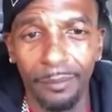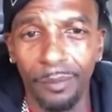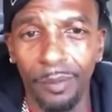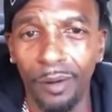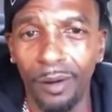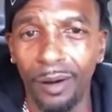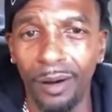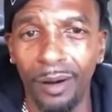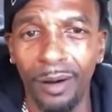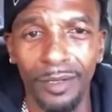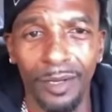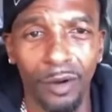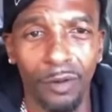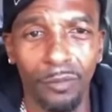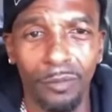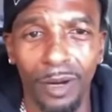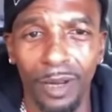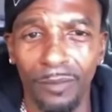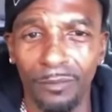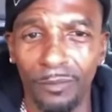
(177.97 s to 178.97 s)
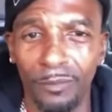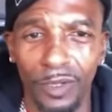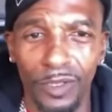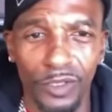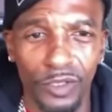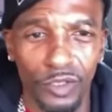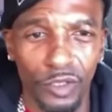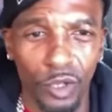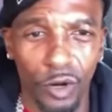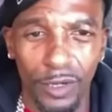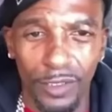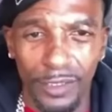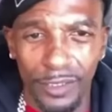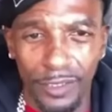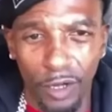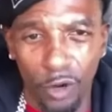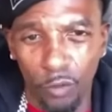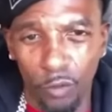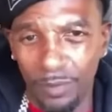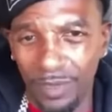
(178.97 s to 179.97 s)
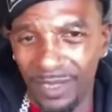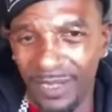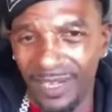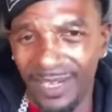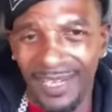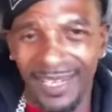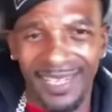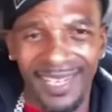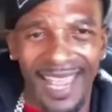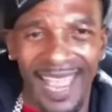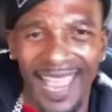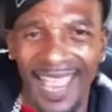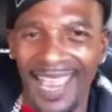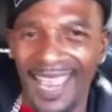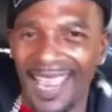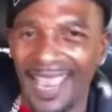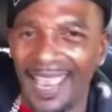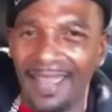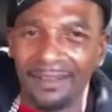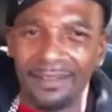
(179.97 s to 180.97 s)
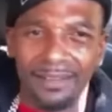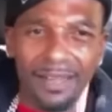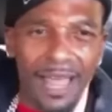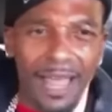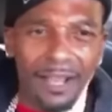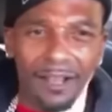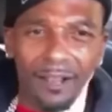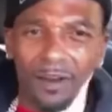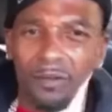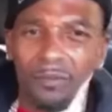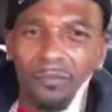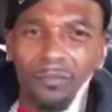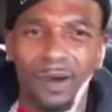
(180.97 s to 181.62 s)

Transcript: Boy, your charges gonna be enhanced like a